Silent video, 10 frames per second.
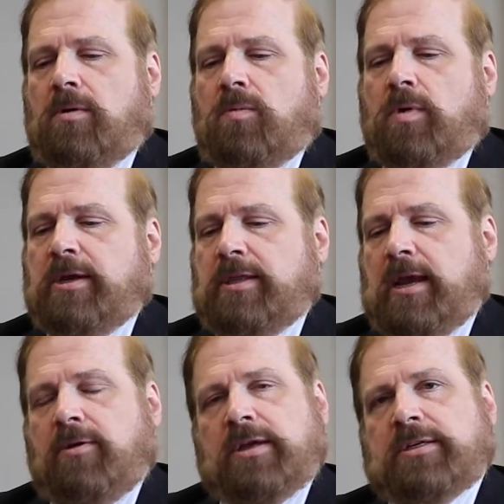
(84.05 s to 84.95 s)
One of the
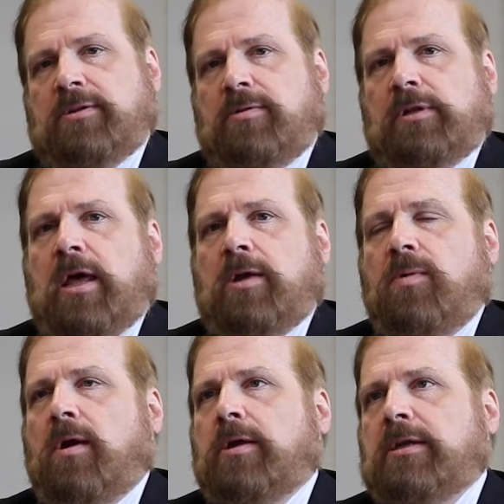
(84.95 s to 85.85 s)
areas I do a lot of
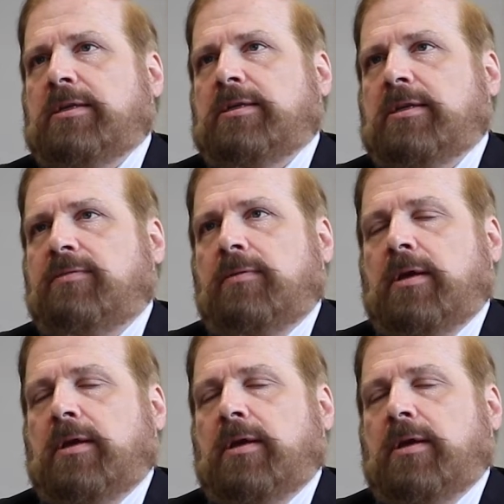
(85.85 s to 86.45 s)
work in is the